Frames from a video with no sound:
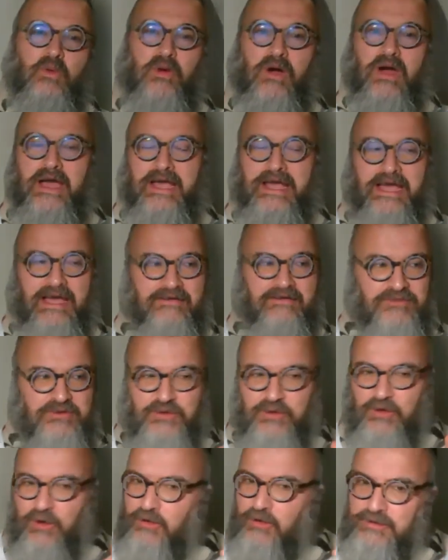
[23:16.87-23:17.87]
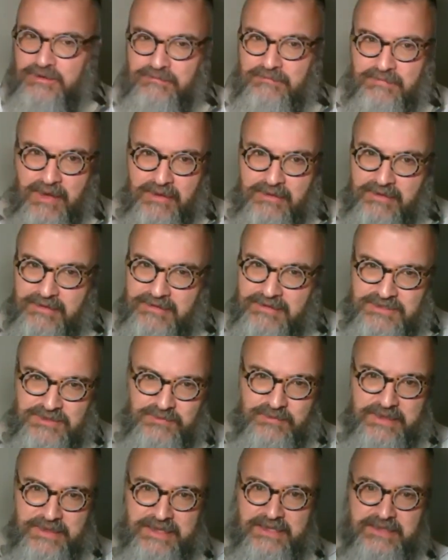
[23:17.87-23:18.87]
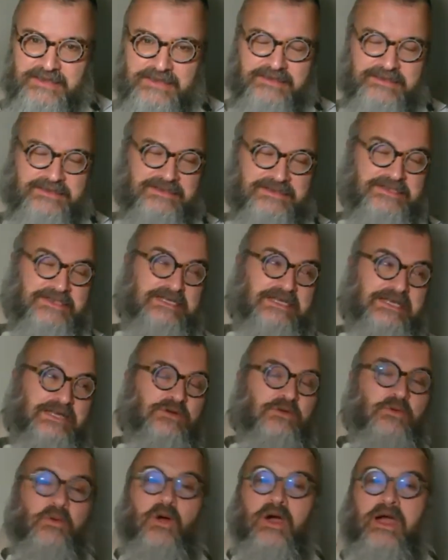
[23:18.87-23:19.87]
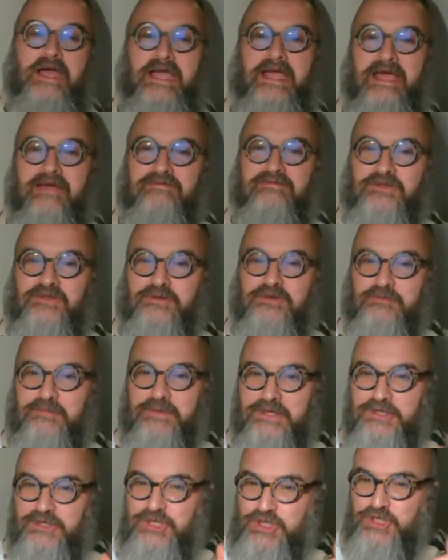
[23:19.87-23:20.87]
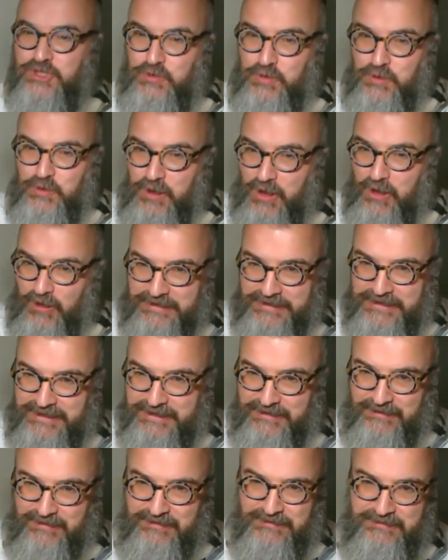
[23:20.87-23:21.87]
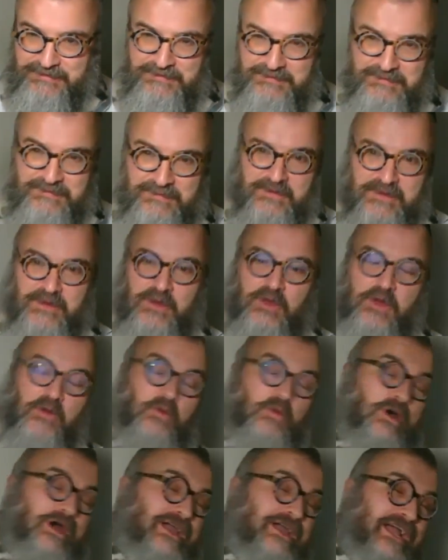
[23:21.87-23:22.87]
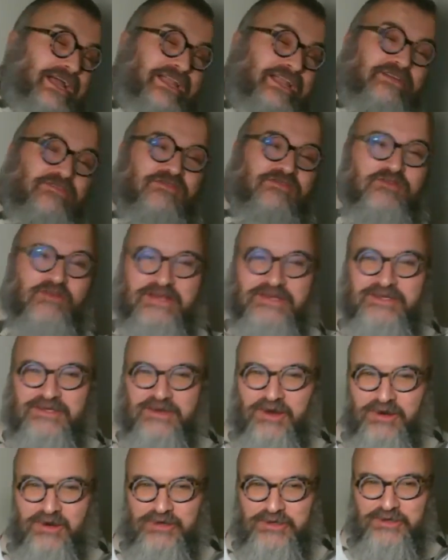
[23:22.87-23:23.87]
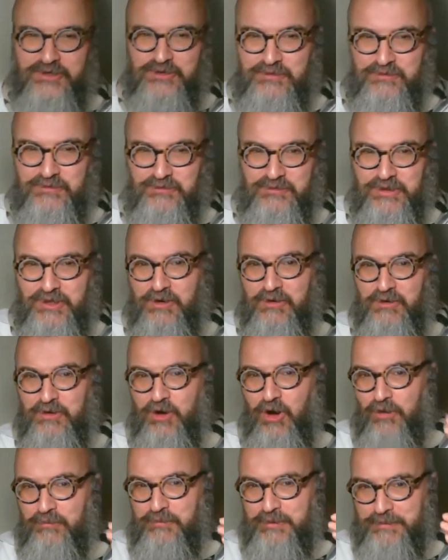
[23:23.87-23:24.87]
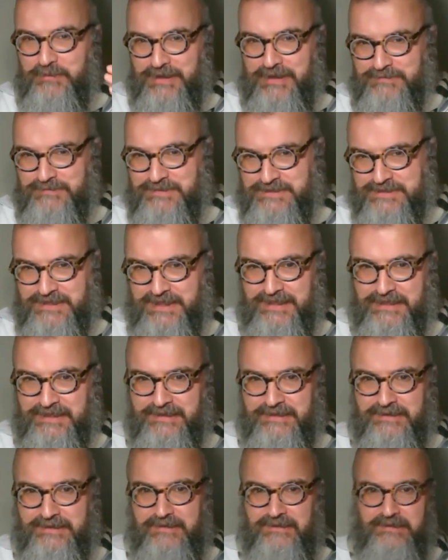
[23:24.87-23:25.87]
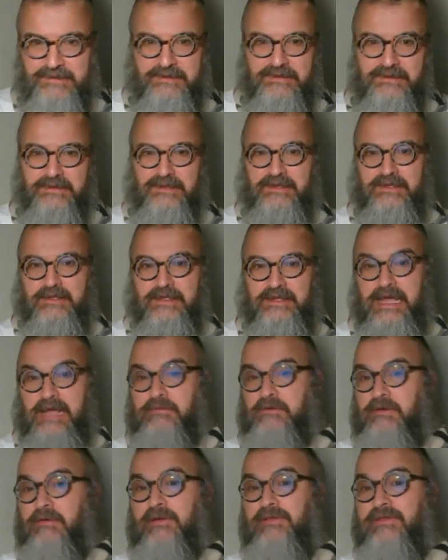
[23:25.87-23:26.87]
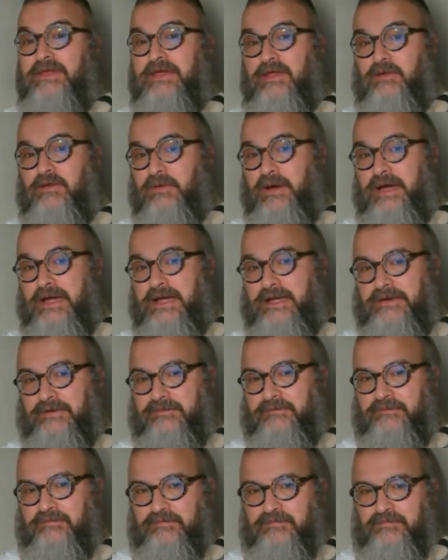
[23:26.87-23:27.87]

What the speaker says: "Why haven't you called your mother this week? Why haven't you been in shul all year? What kind of friend are you? You don't call me when I'm sick." And we run the other way.